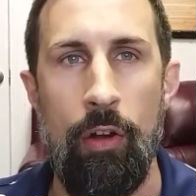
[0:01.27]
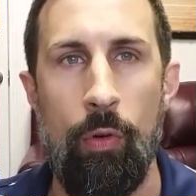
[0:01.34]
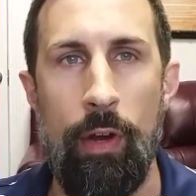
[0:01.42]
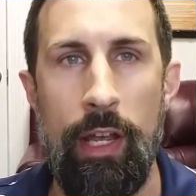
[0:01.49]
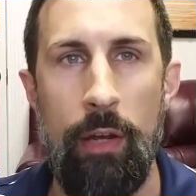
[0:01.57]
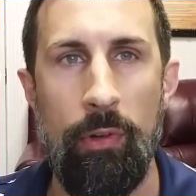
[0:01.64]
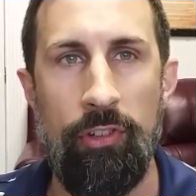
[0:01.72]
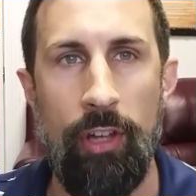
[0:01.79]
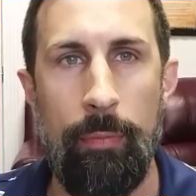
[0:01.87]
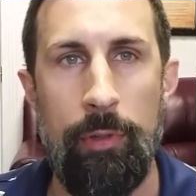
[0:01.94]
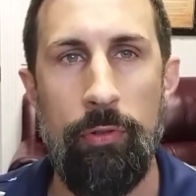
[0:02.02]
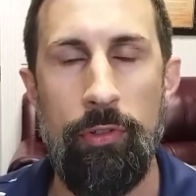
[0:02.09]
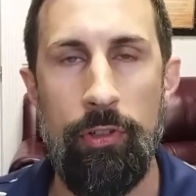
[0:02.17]
Well, hey, what's
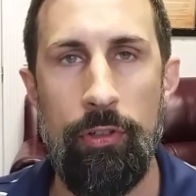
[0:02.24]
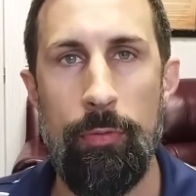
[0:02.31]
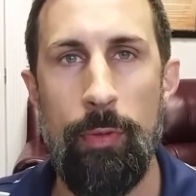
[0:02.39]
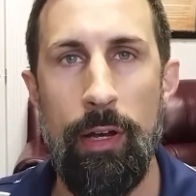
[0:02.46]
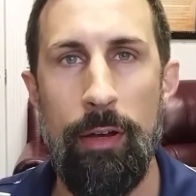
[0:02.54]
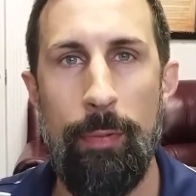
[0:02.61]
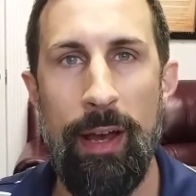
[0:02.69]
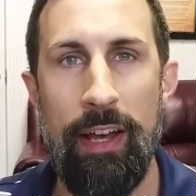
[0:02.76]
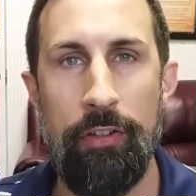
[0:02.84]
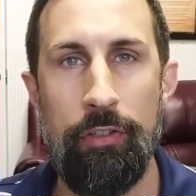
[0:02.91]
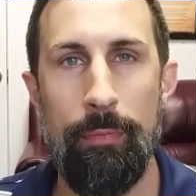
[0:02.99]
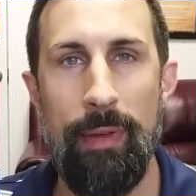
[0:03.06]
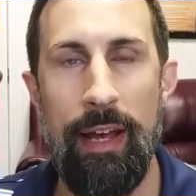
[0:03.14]
up, YouTube?
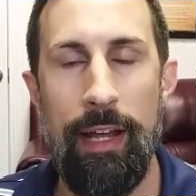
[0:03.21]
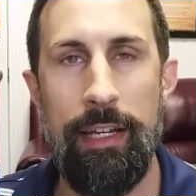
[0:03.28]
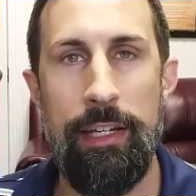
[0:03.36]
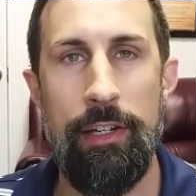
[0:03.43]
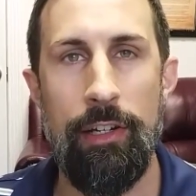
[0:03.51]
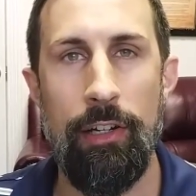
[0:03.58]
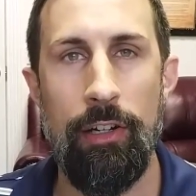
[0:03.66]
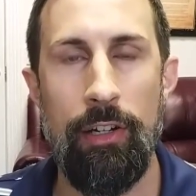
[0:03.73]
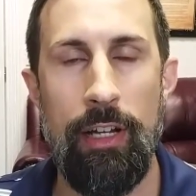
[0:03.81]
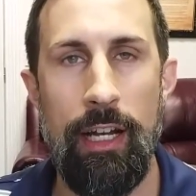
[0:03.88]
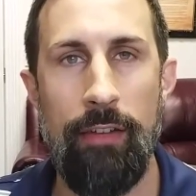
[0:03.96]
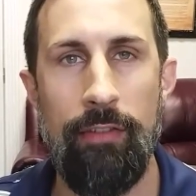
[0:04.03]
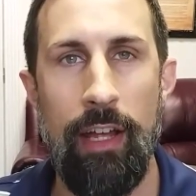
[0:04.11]
Pastor Matt here,
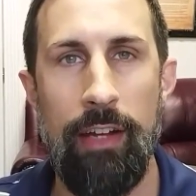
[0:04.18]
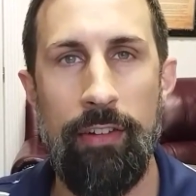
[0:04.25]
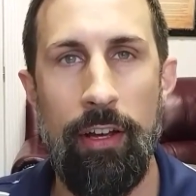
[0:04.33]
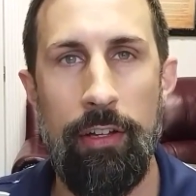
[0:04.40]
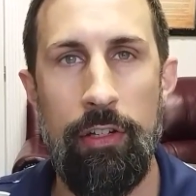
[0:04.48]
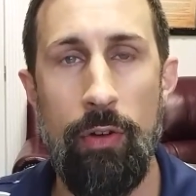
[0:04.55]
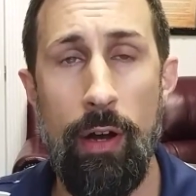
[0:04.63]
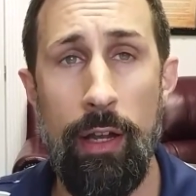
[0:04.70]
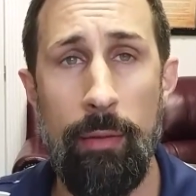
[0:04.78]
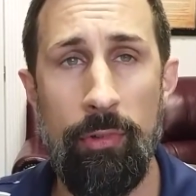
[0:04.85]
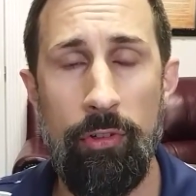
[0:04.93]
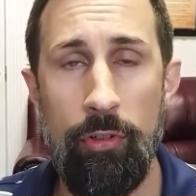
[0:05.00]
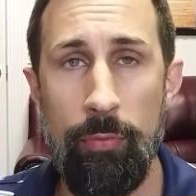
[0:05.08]
and I've got to tell you, I
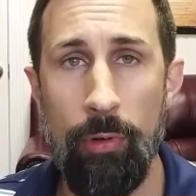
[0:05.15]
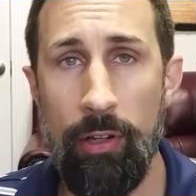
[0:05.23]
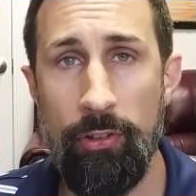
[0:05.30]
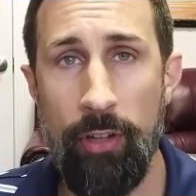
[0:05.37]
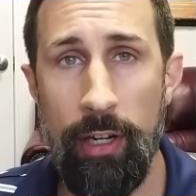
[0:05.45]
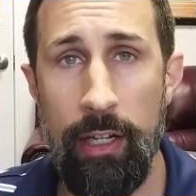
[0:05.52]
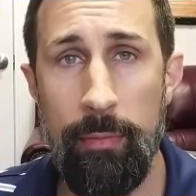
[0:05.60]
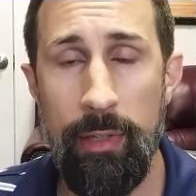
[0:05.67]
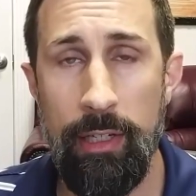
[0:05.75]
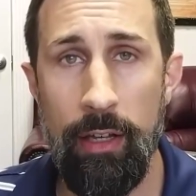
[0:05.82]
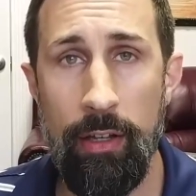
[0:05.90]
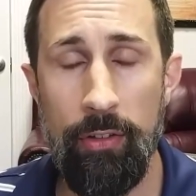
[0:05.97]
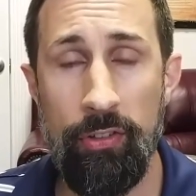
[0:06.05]
am super excited
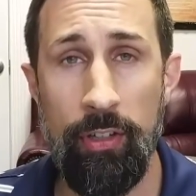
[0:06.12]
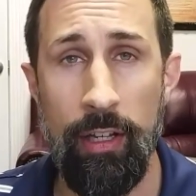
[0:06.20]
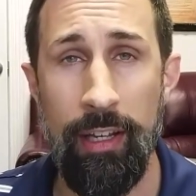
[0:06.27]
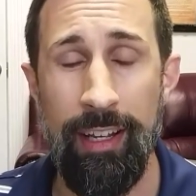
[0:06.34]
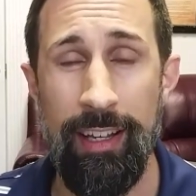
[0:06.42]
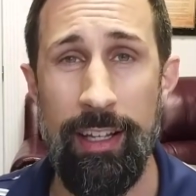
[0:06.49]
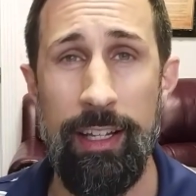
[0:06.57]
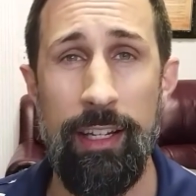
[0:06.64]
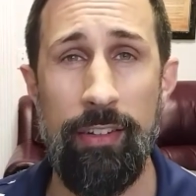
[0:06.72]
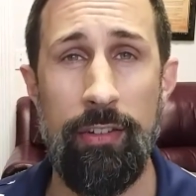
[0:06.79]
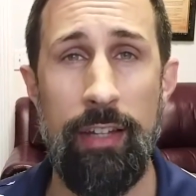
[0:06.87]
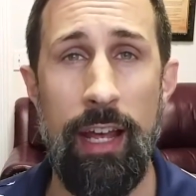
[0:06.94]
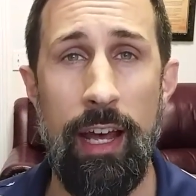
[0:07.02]
because it
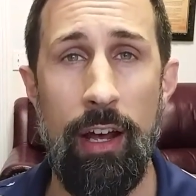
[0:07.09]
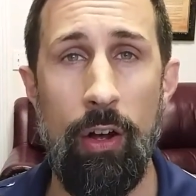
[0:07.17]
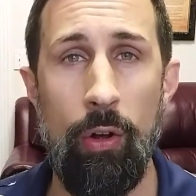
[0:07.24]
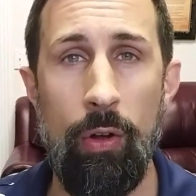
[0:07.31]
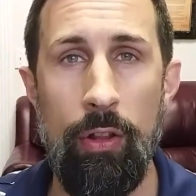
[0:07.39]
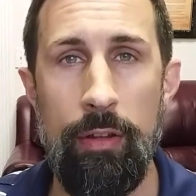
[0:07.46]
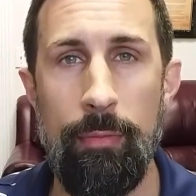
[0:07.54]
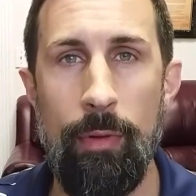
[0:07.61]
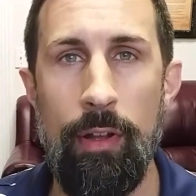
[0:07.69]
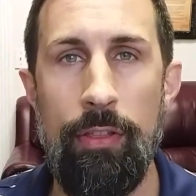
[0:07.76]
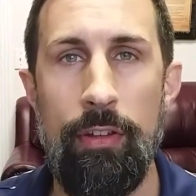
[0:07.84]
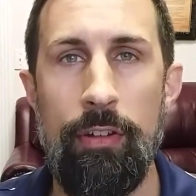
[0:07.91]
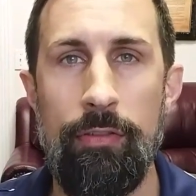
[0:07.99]
is now the
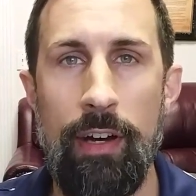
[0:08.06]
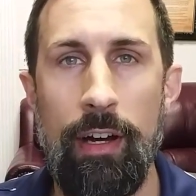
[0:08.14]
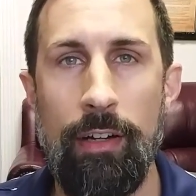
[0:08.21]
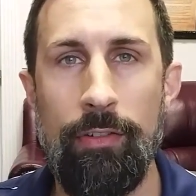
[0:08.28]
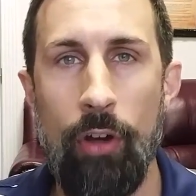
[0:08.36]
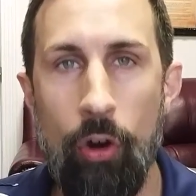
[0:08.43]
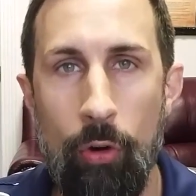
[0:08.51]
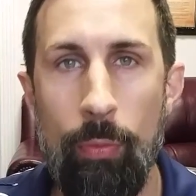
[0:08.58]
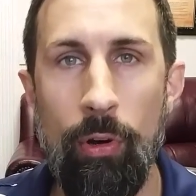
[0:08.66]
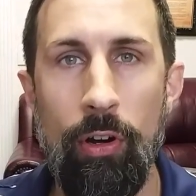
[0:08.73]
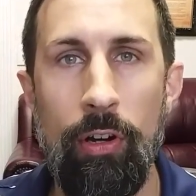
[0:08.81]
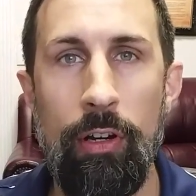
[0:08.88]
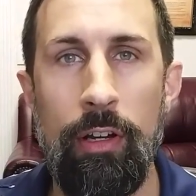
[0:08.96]
month of
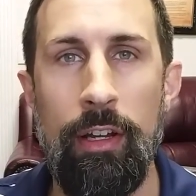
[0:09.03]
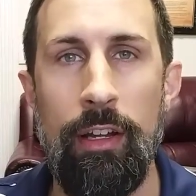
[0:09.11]
October,